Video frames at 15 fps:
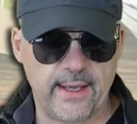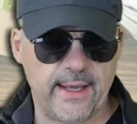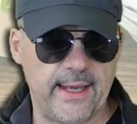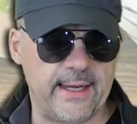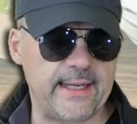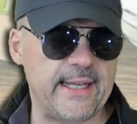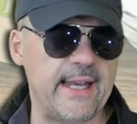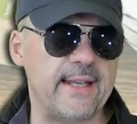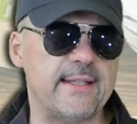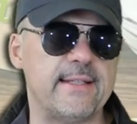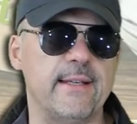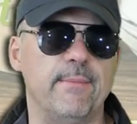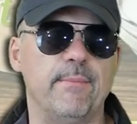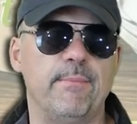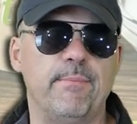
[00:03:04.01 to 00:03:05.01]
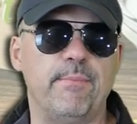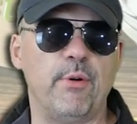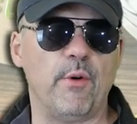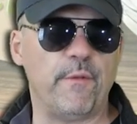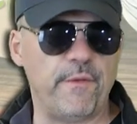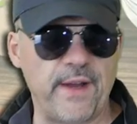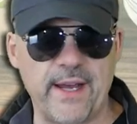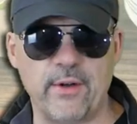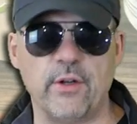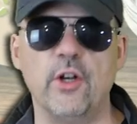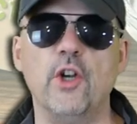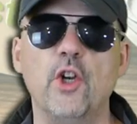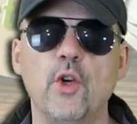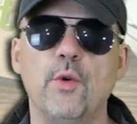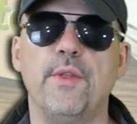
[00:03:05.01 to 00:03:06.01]
And he has some
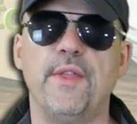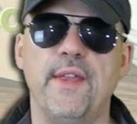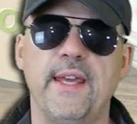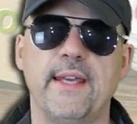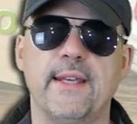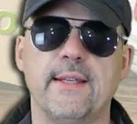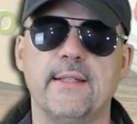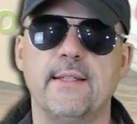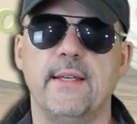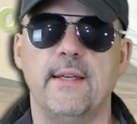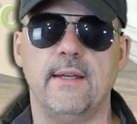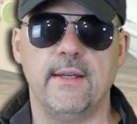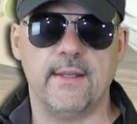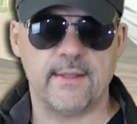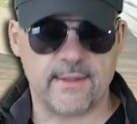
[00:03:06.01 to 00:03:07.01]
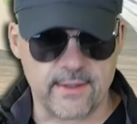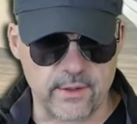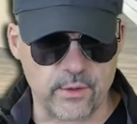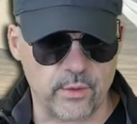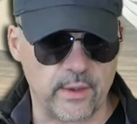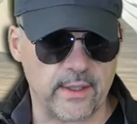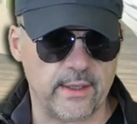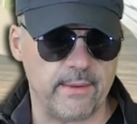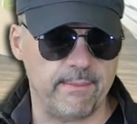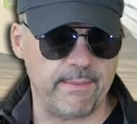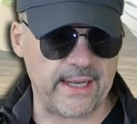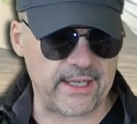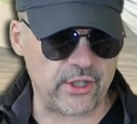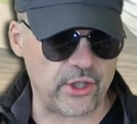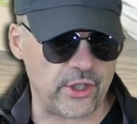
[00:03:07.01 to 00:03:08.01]
profound new things to uh,
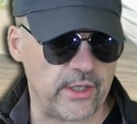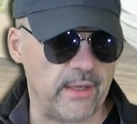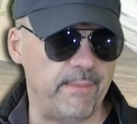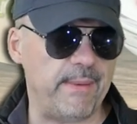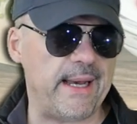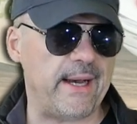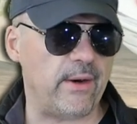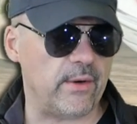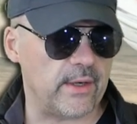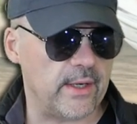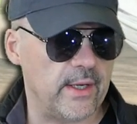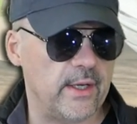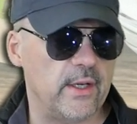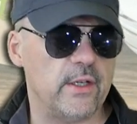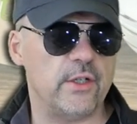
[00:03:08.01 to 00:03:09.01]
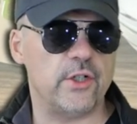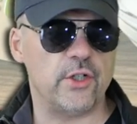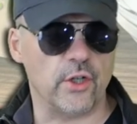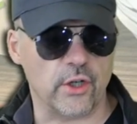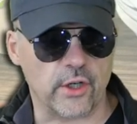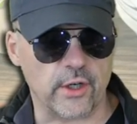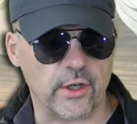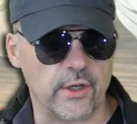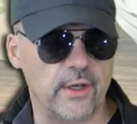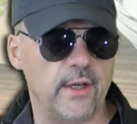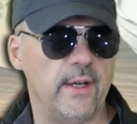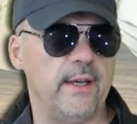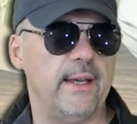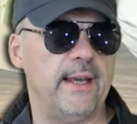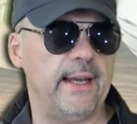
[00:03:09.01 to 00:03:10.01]
mention about sugar
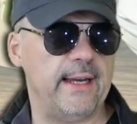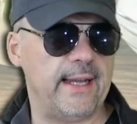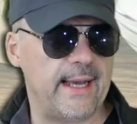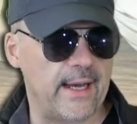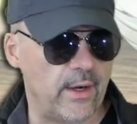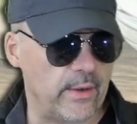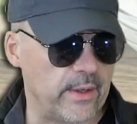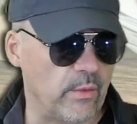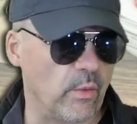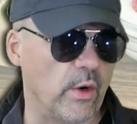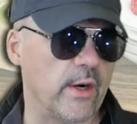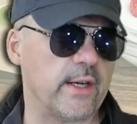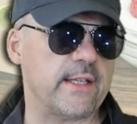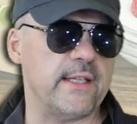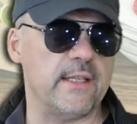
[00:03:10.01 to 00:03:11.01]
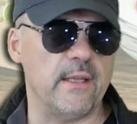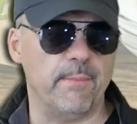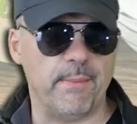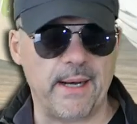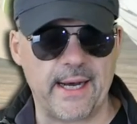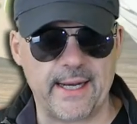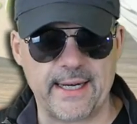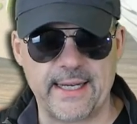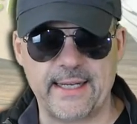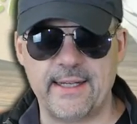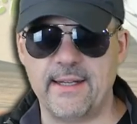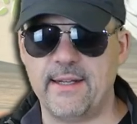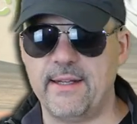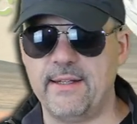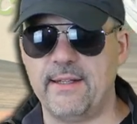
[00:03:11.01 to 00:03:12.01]
and how it works in the body. And
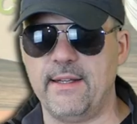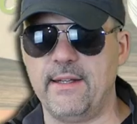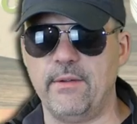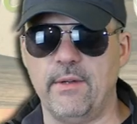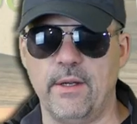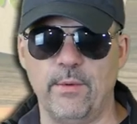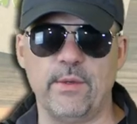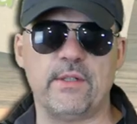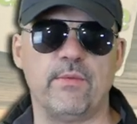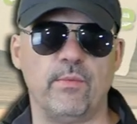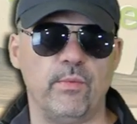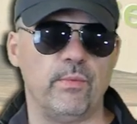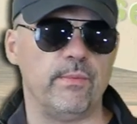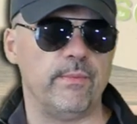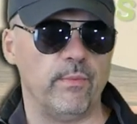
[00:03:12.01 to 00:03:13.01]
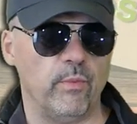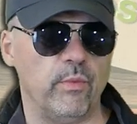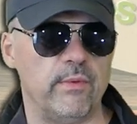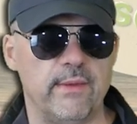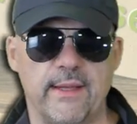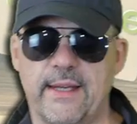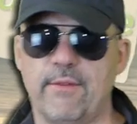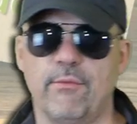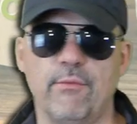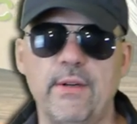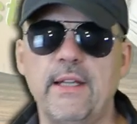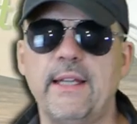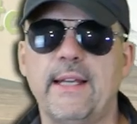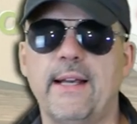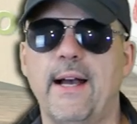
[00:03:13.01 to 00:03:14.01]
it, it, it was like
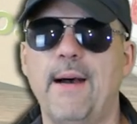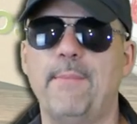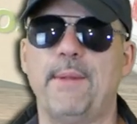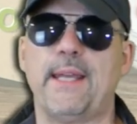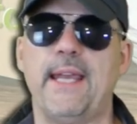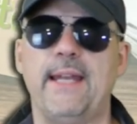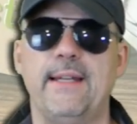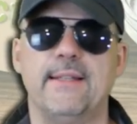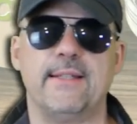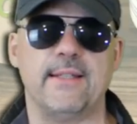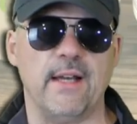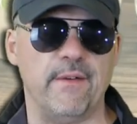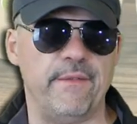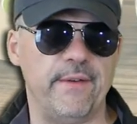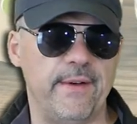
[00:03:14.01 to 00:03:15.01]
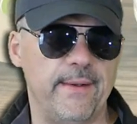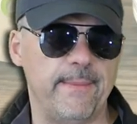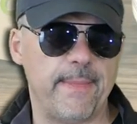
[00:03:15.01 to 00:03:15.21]
really complicated stuff.